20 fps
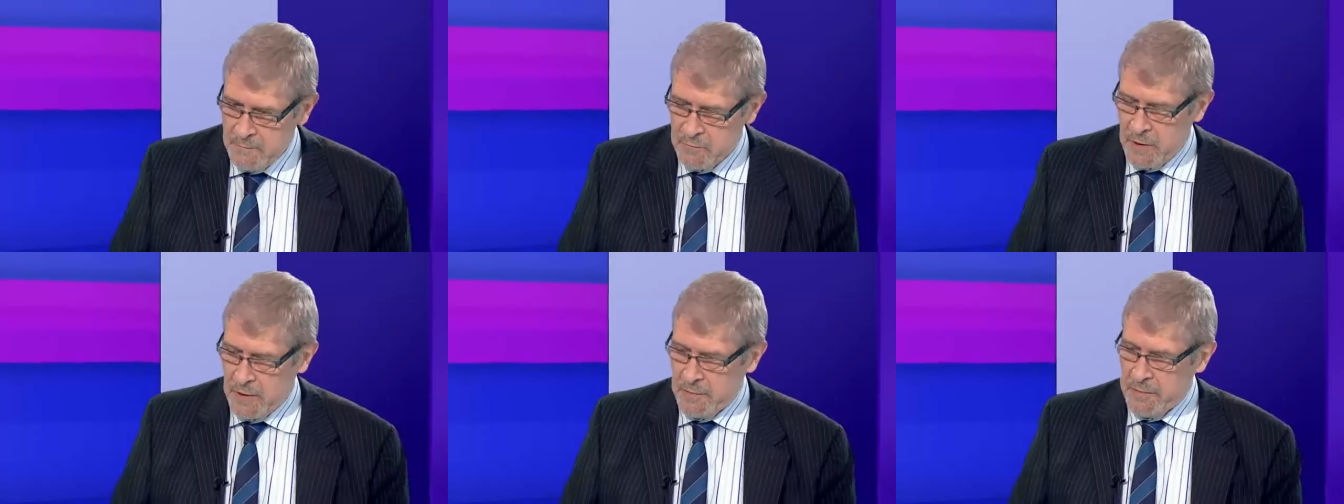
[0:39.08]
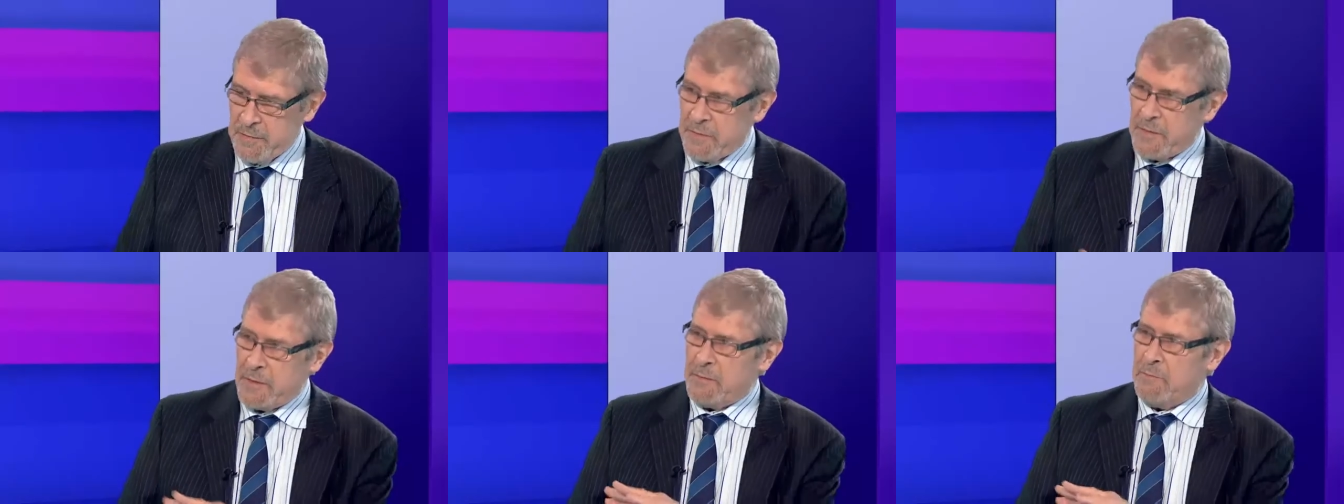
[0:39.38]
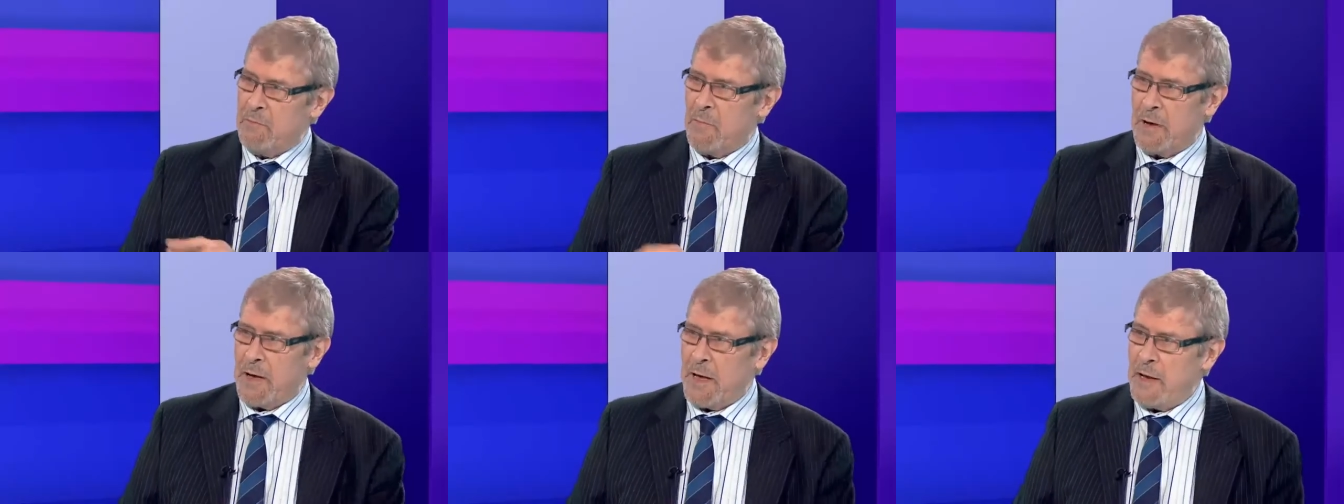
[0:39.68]
rather than
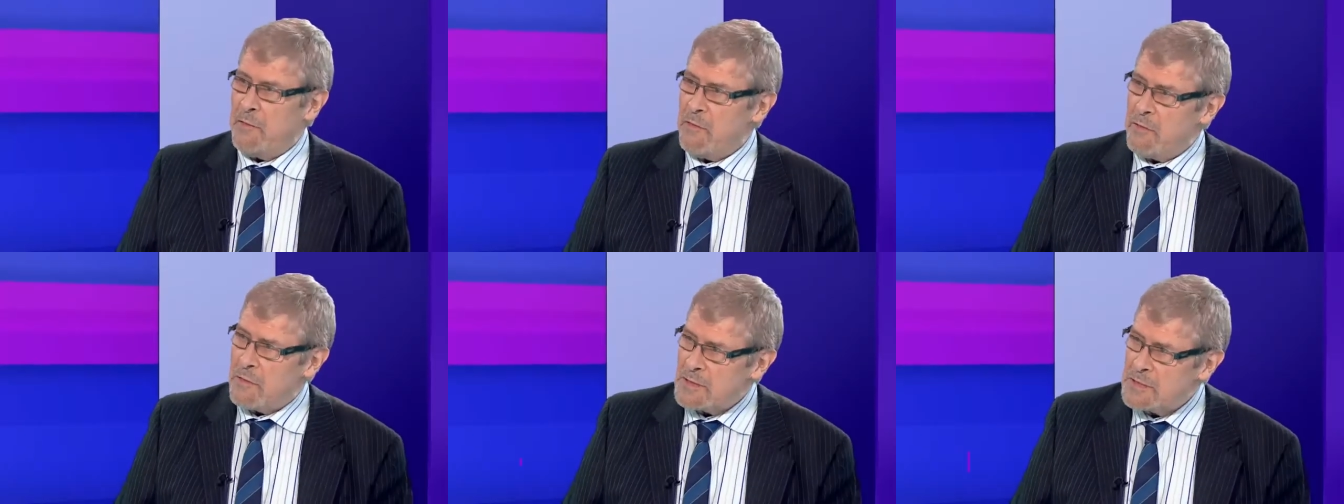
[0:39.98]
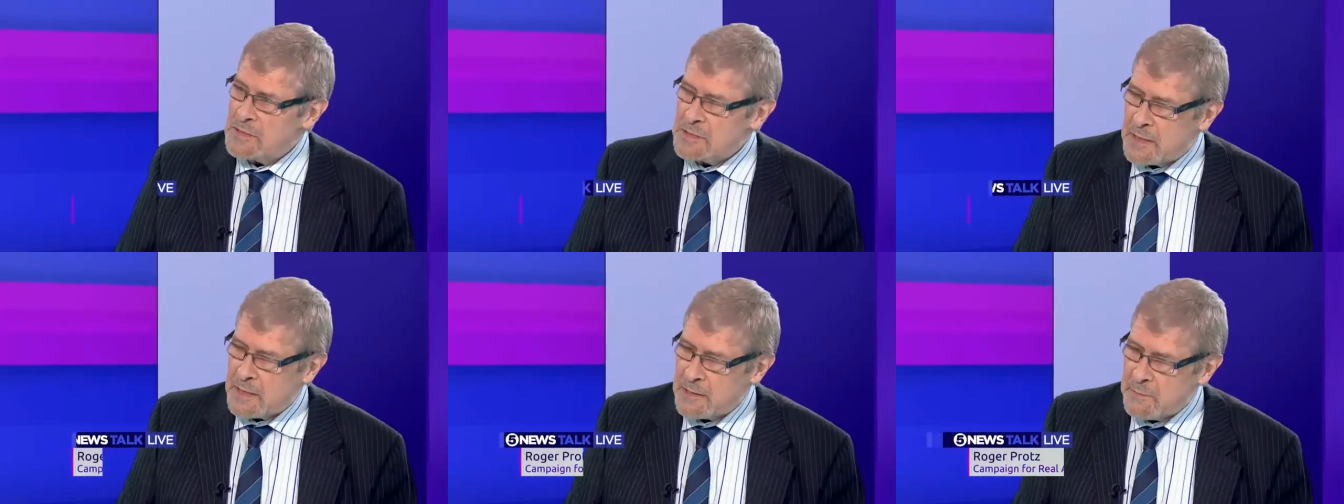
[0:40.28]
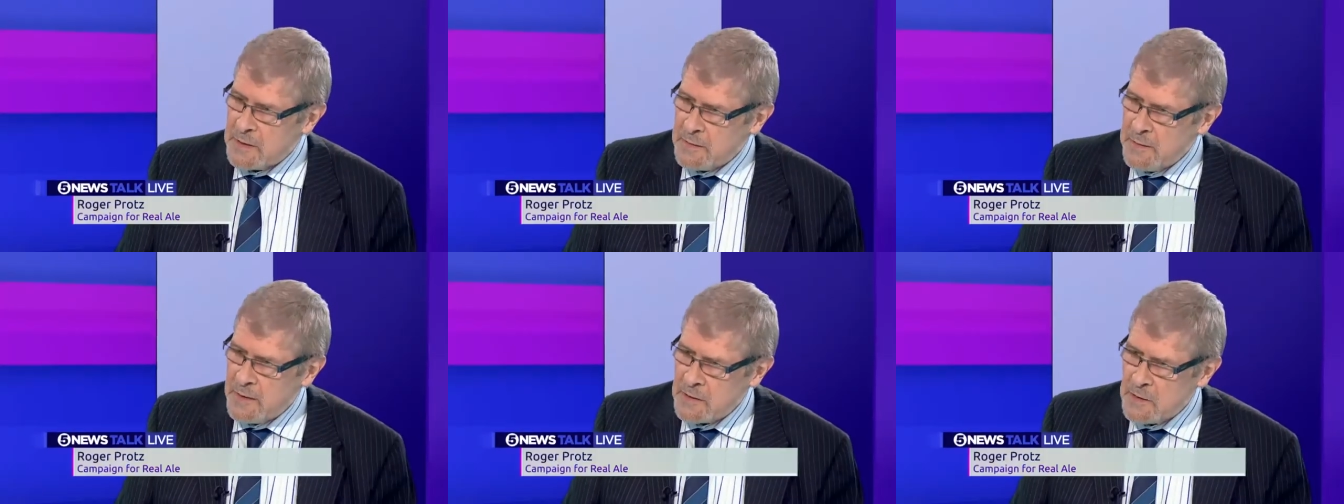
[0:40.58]
what Andrew has said. I
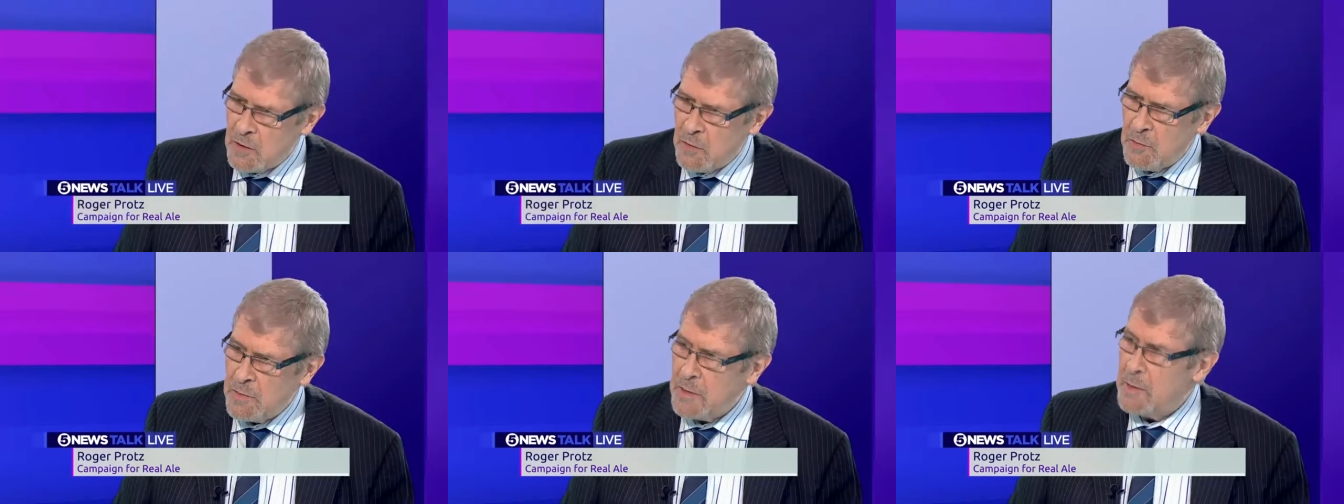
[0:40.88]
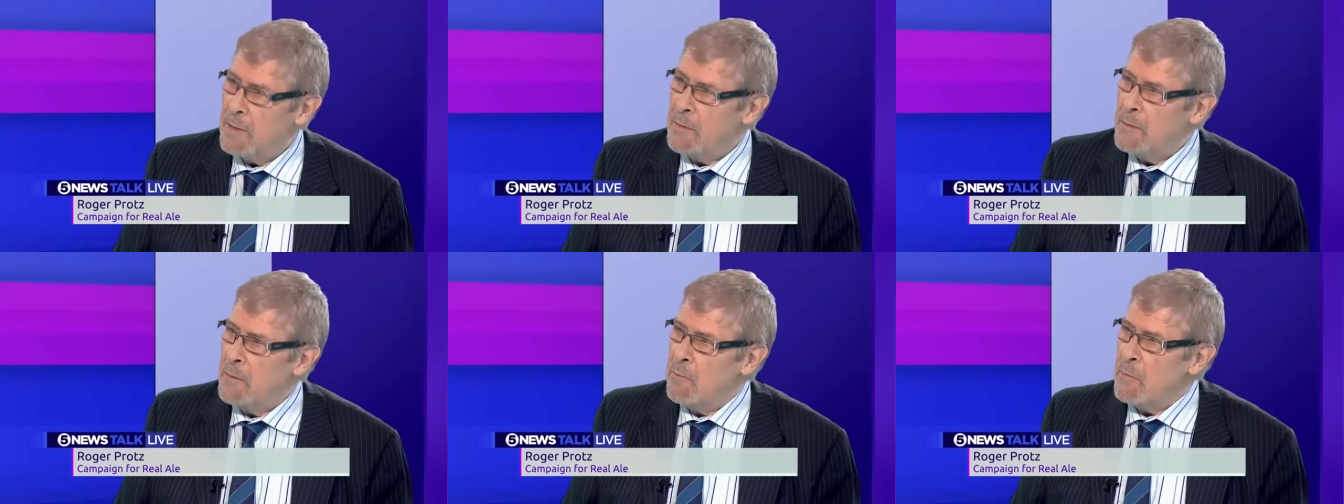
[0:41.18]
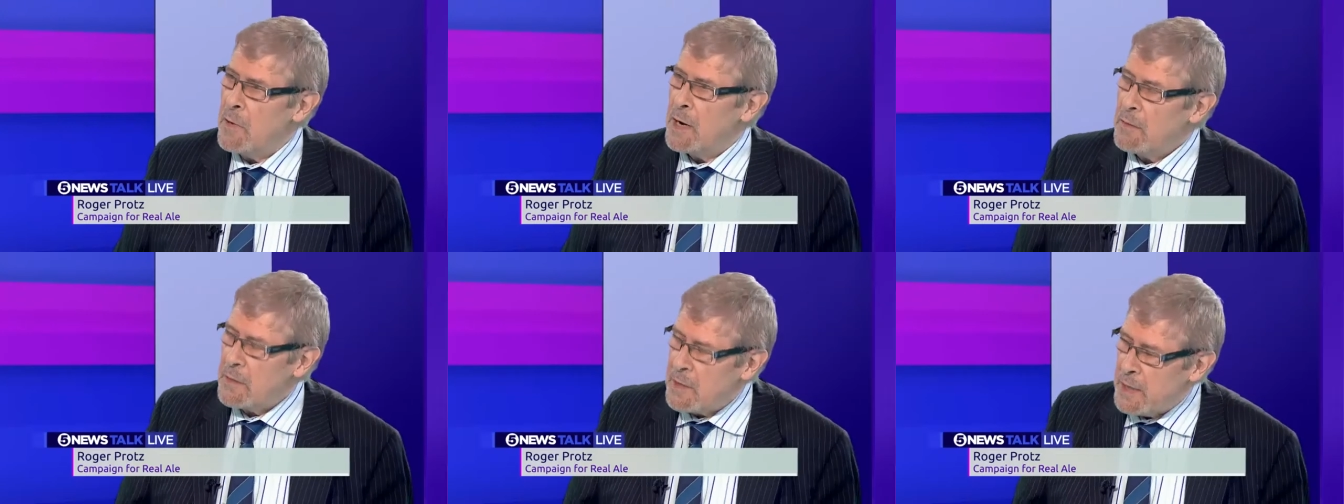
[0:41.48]
mean, they're no, no, call-
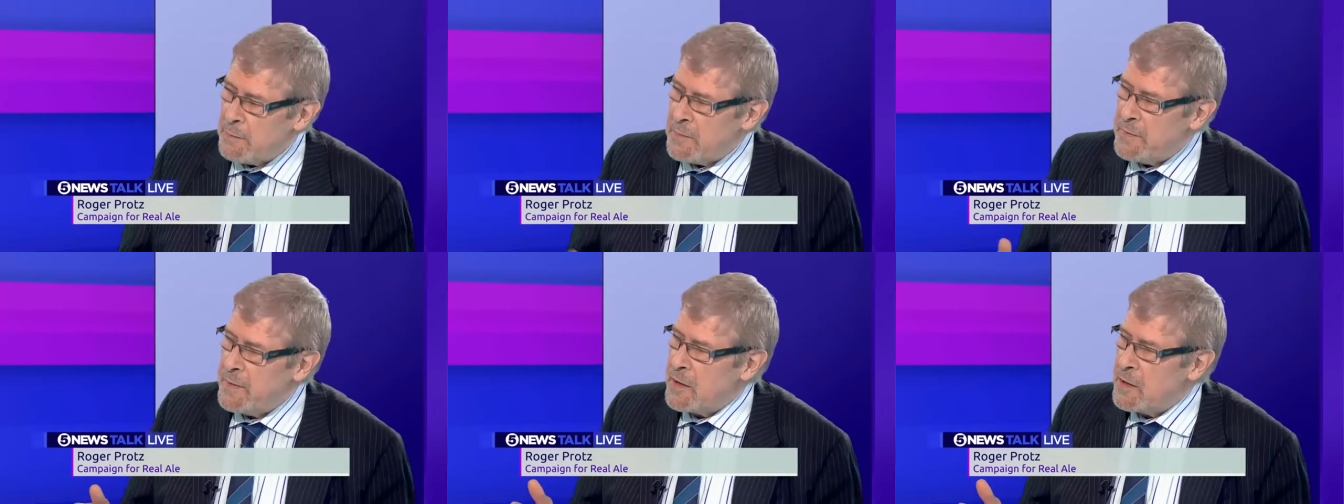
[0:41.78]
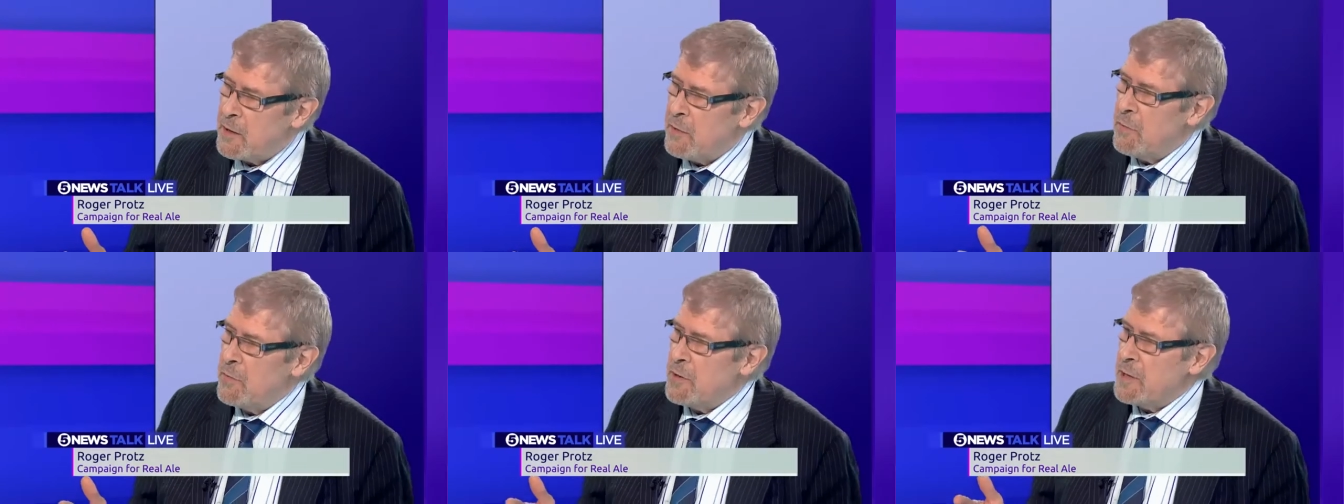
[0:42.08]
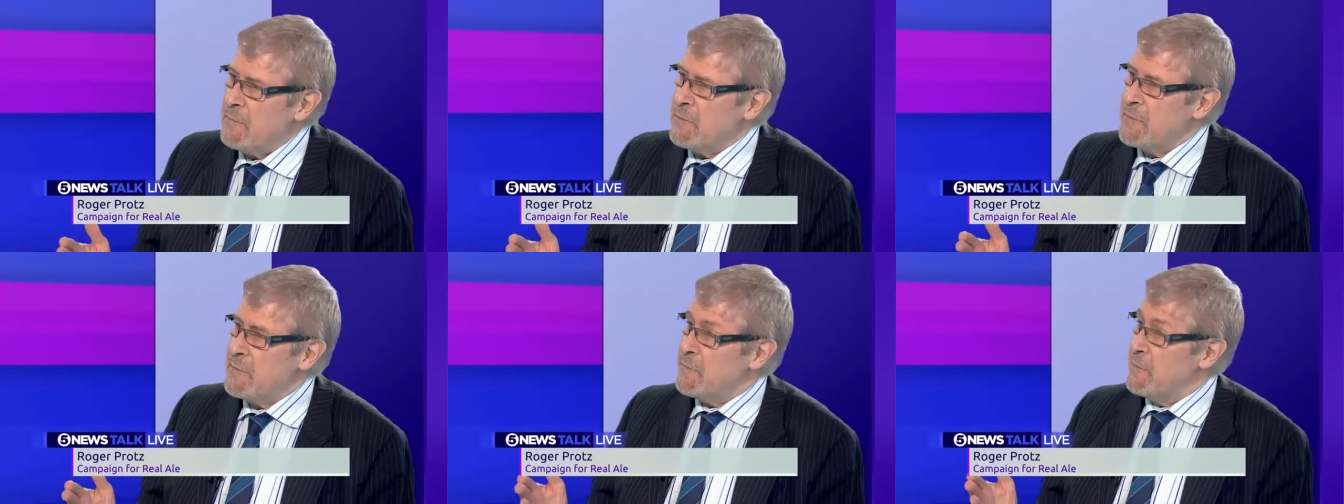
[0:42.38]
well, okay, but they're
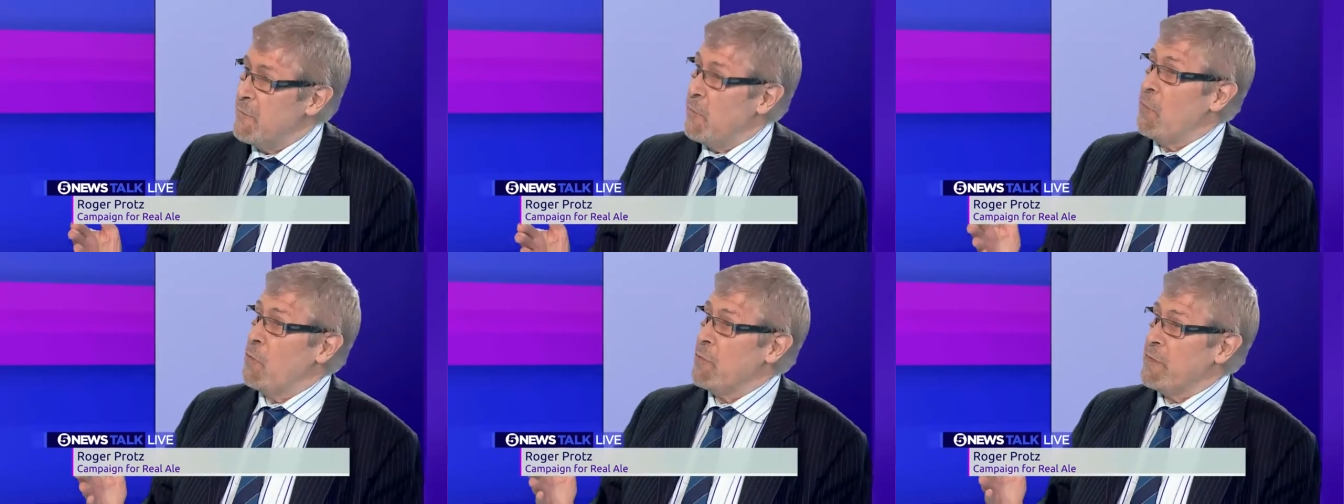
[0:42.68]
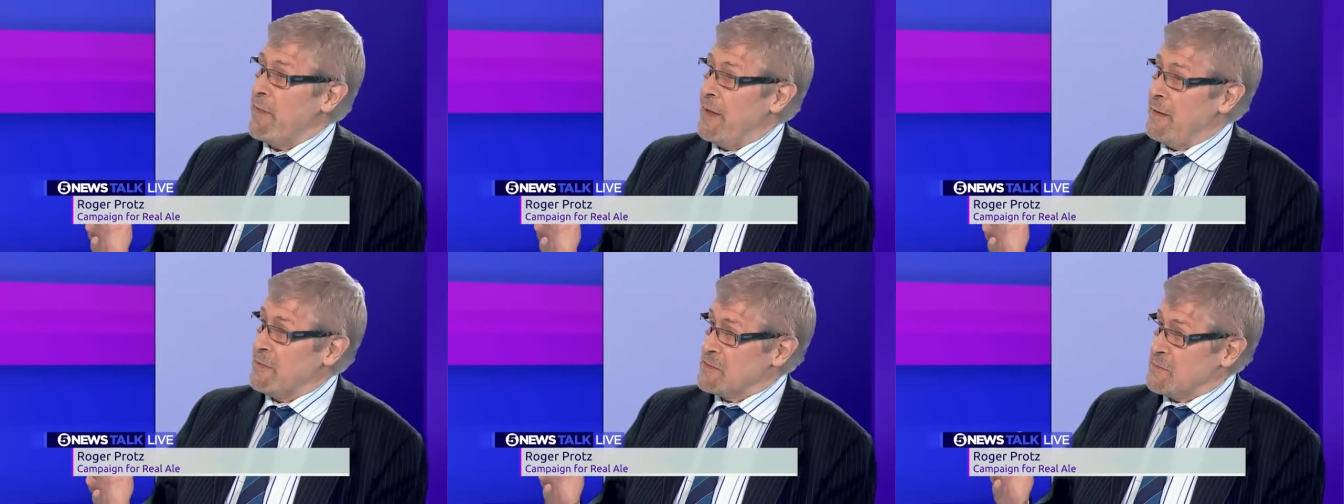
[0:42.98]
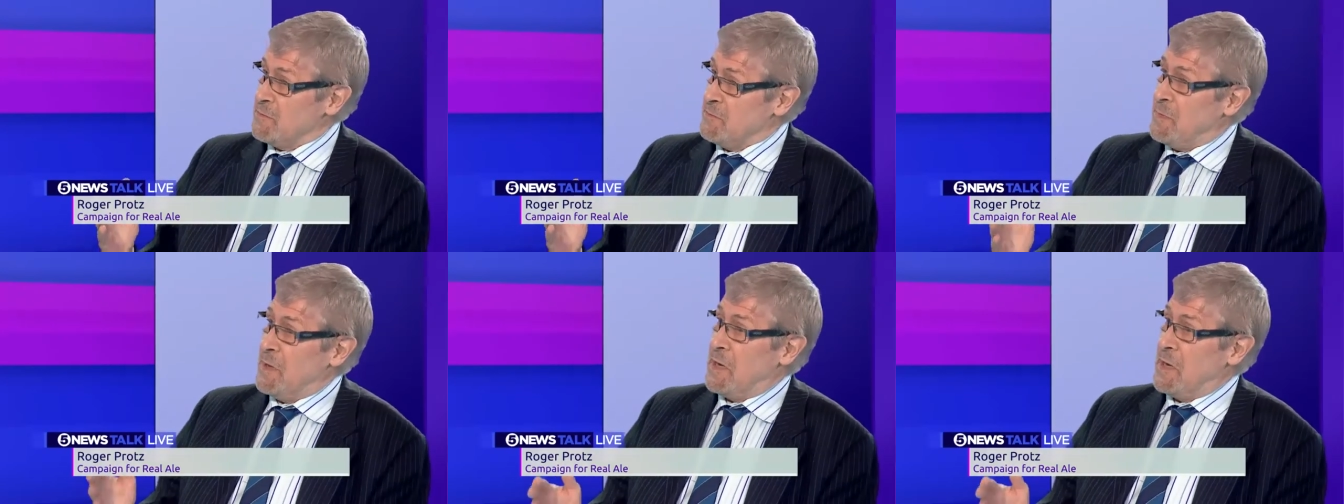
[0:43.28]
calling for four thousand right.